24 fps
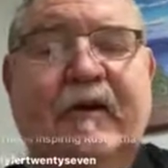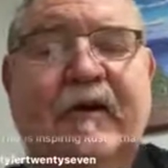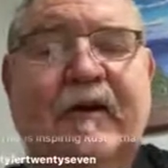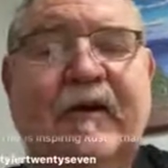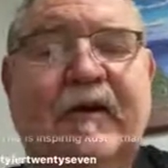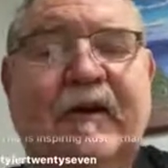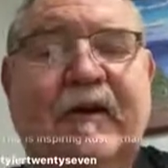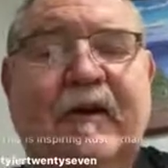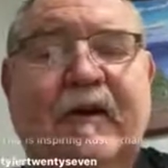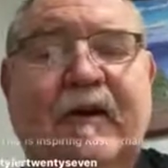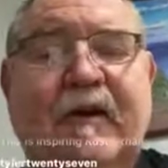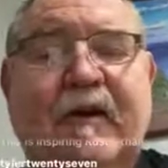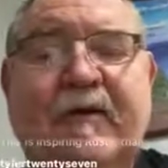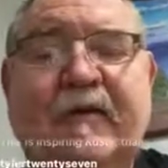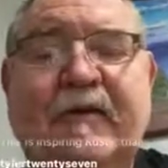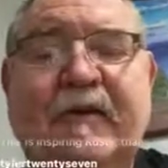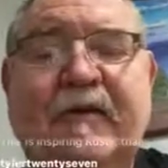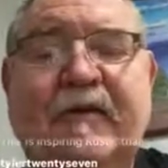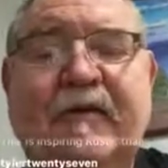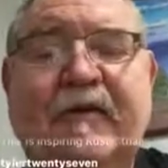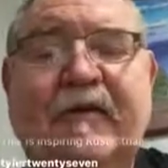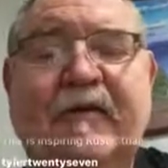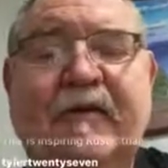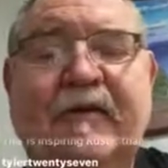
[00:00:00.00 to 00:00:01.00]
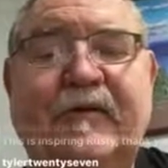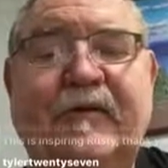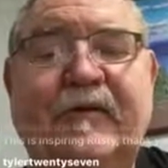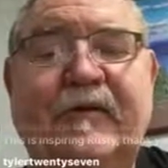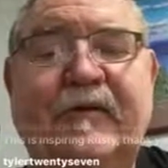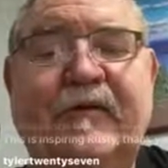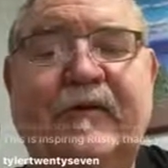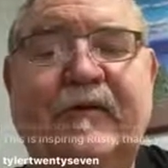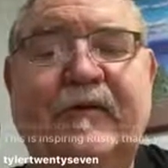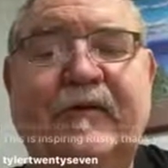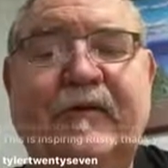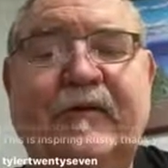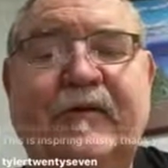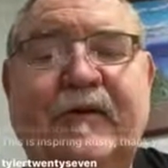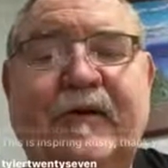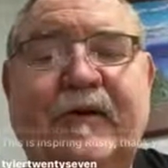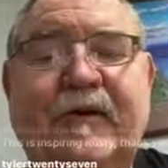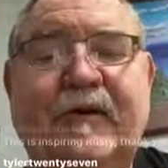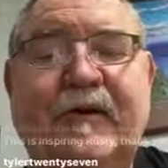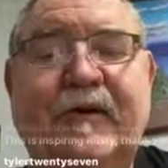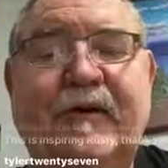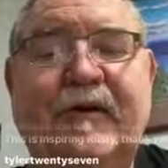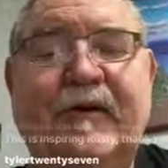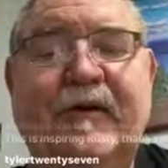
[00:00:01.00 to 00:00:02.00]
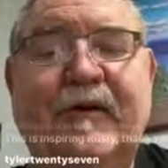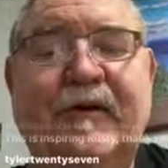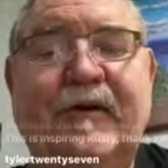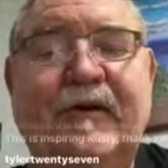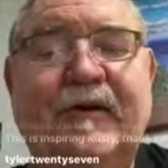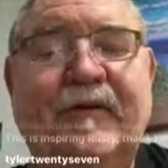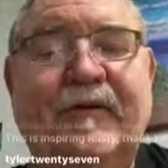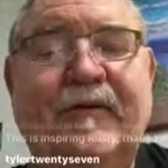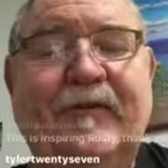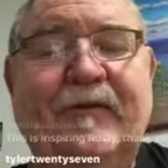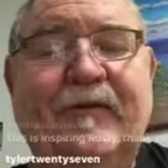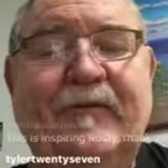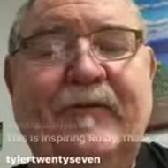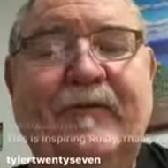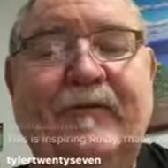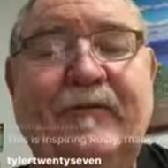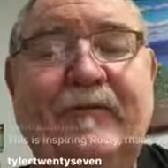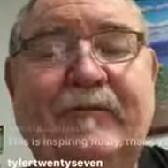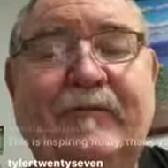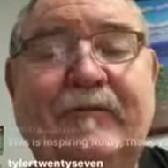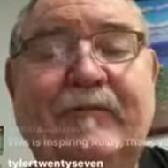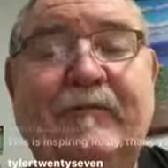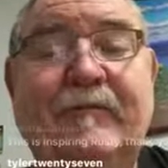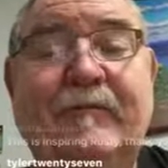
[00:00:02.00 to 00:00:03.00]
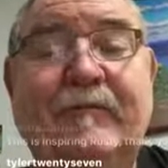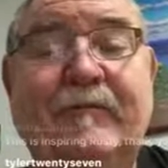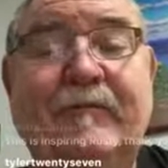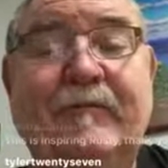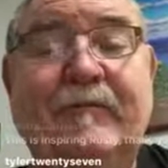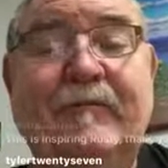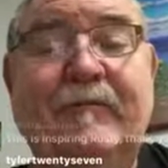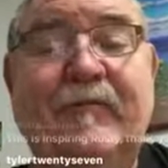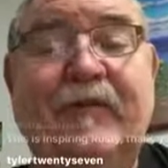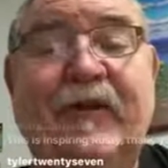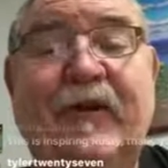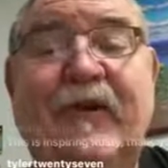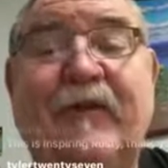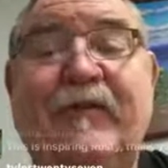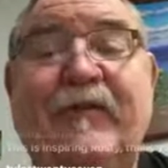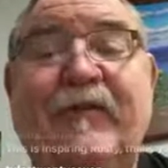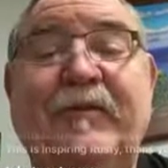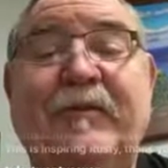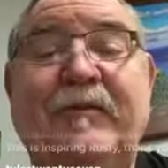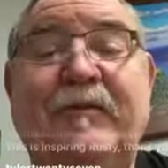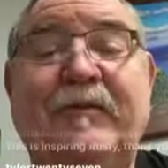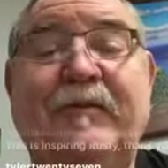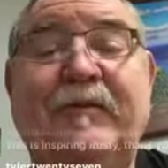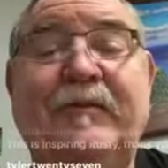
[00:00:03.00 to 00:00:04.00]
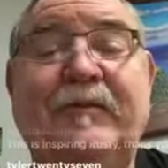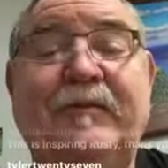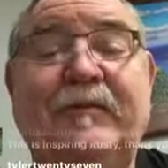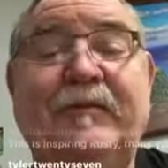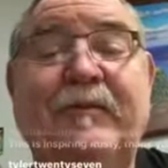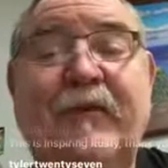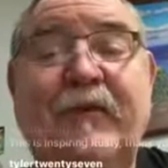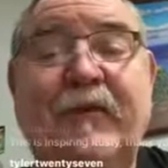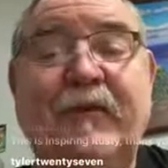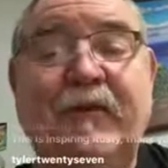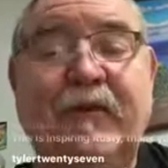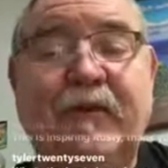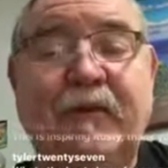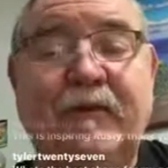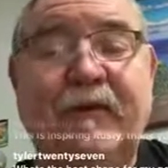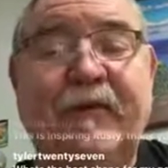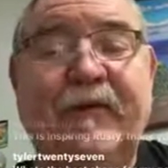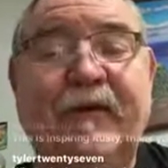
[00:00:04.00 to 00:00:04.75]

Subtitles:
because I've seen some pretty horrible